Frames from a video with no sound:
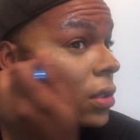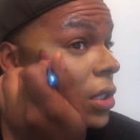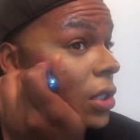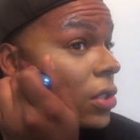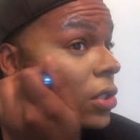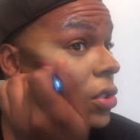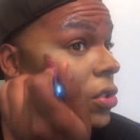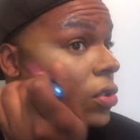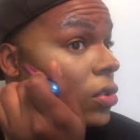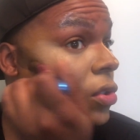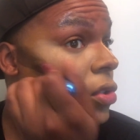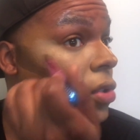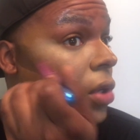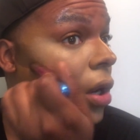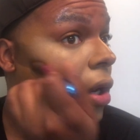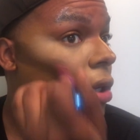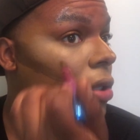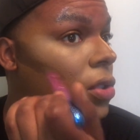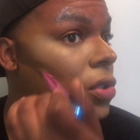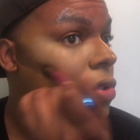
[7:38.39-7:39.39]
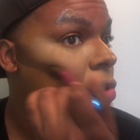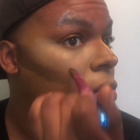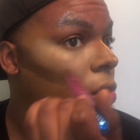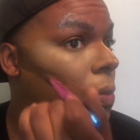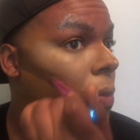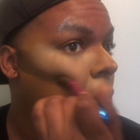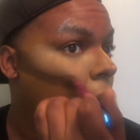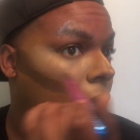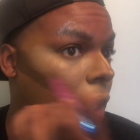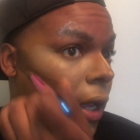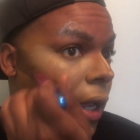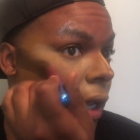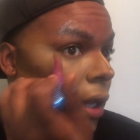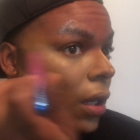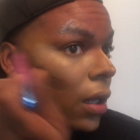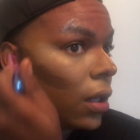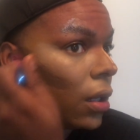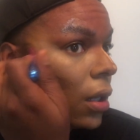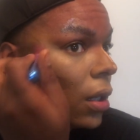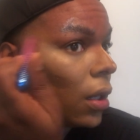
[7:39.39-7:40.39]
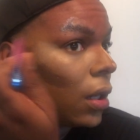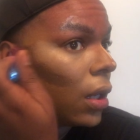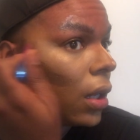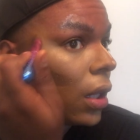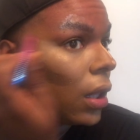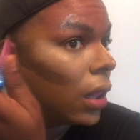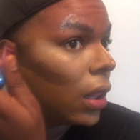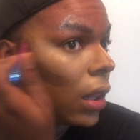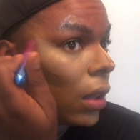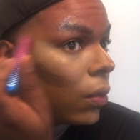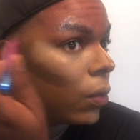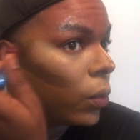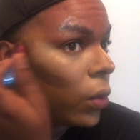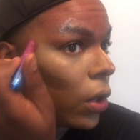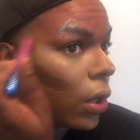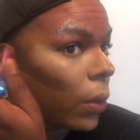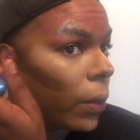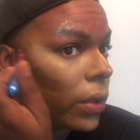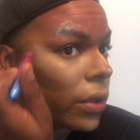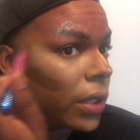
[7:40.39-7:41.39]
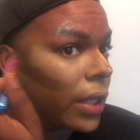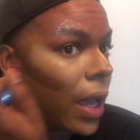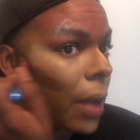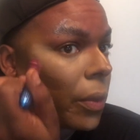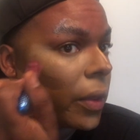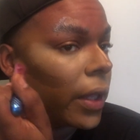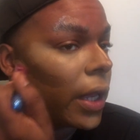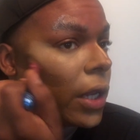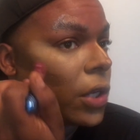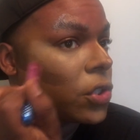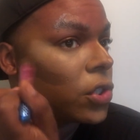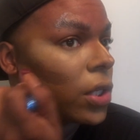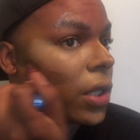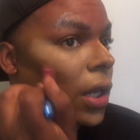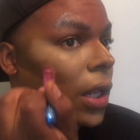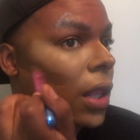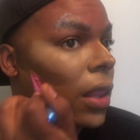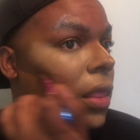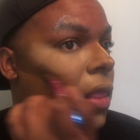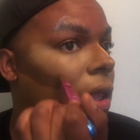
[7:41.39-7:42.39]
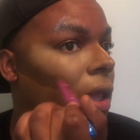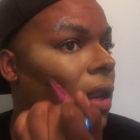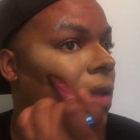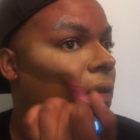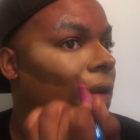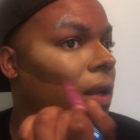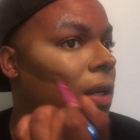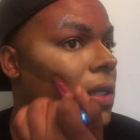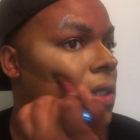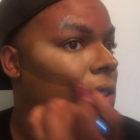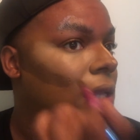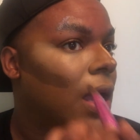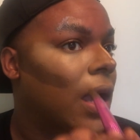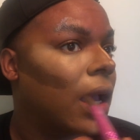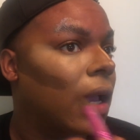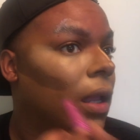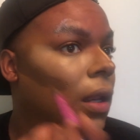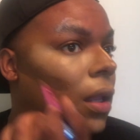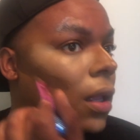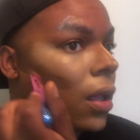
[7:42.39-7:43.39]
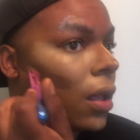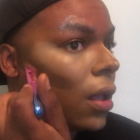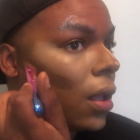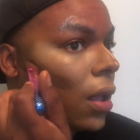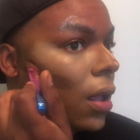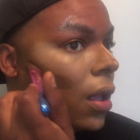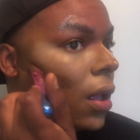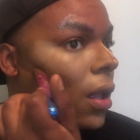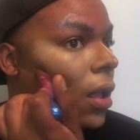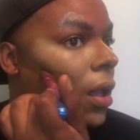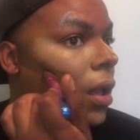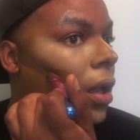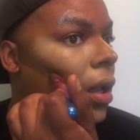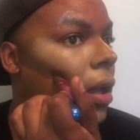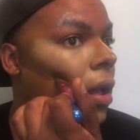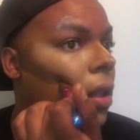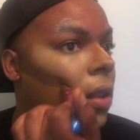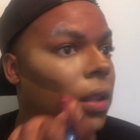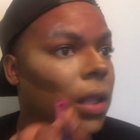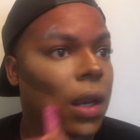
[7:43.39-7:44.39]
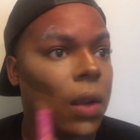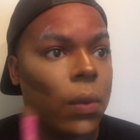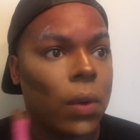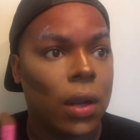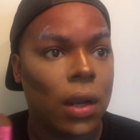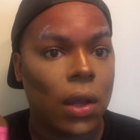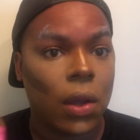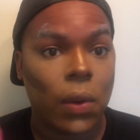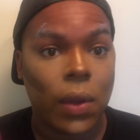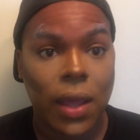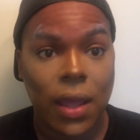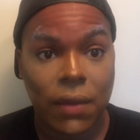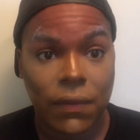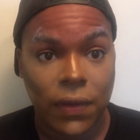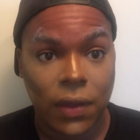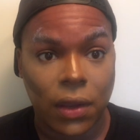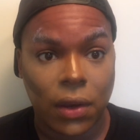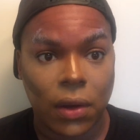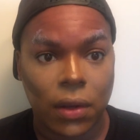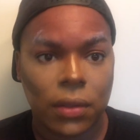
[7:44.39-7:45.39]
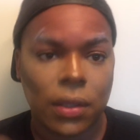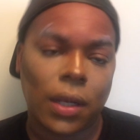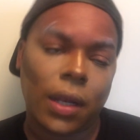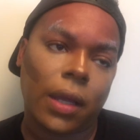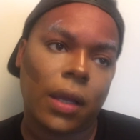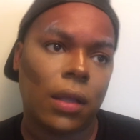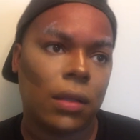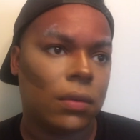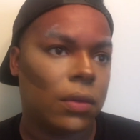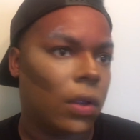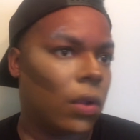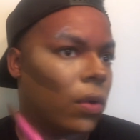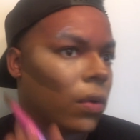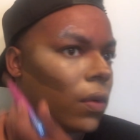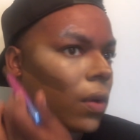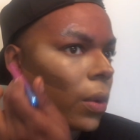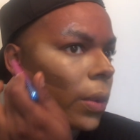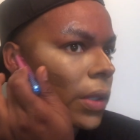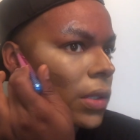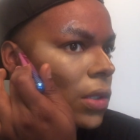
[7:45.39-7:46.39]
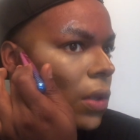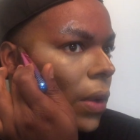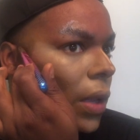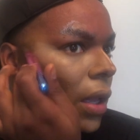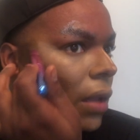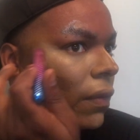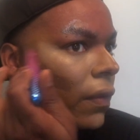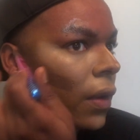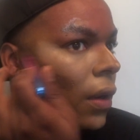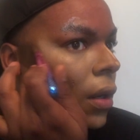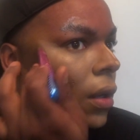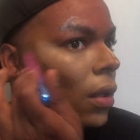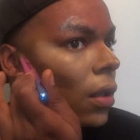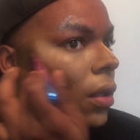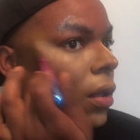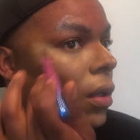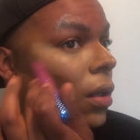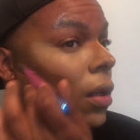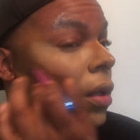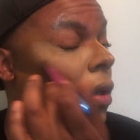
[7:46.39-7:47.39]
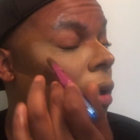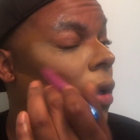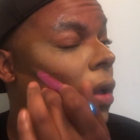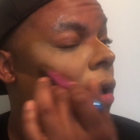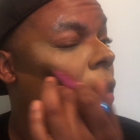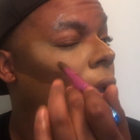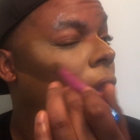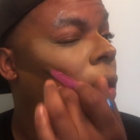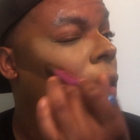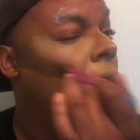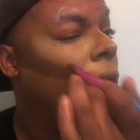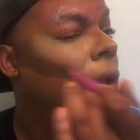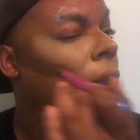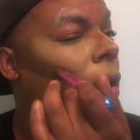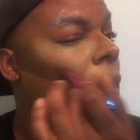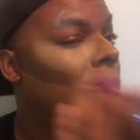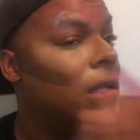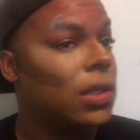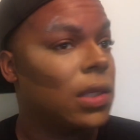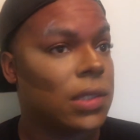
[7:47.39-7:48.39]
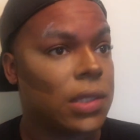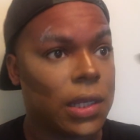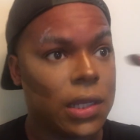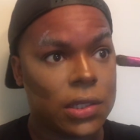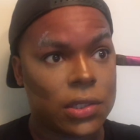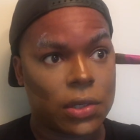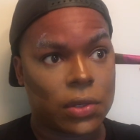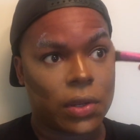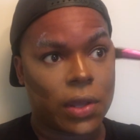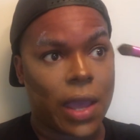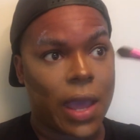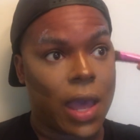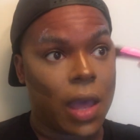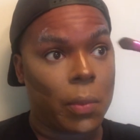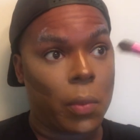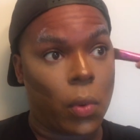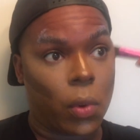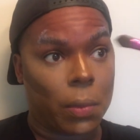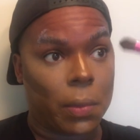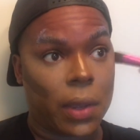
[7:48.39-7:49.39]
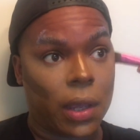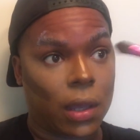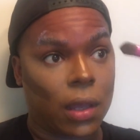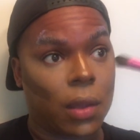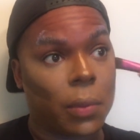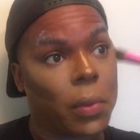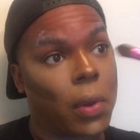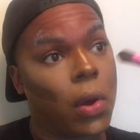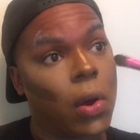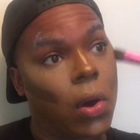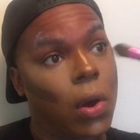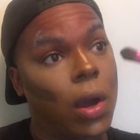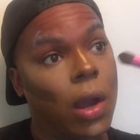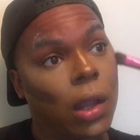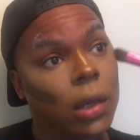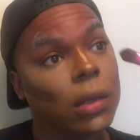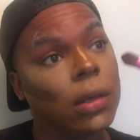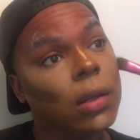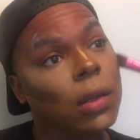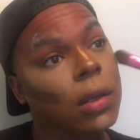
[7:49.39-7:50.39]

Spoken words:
to start super light and, with the application, and then if I decide that I want to go heavier, then I can, always go heavier. Because it's easier to add more makeup on